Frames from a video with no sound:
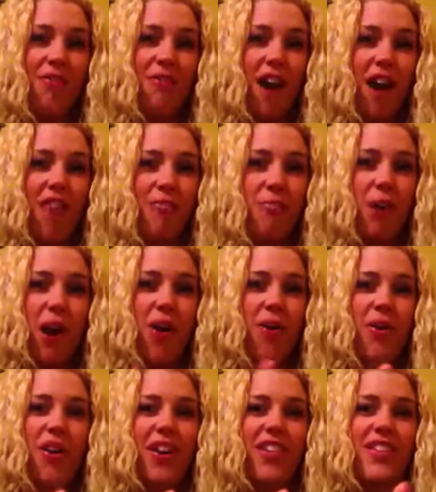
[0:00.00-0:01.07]
five
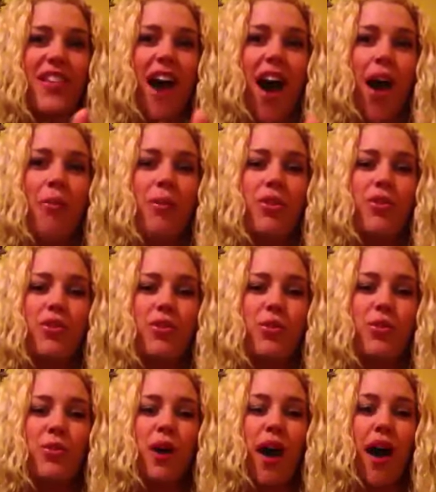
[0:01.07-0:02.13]
priorities, I would
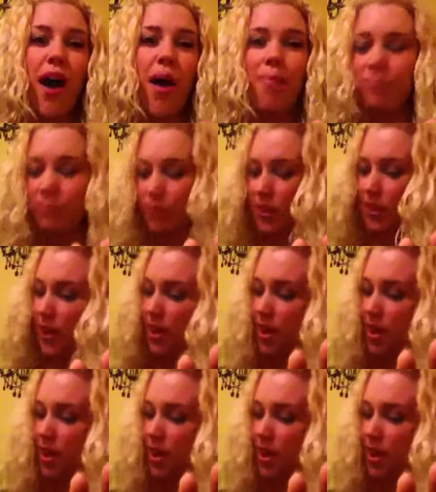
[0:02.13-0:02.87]
do. Um,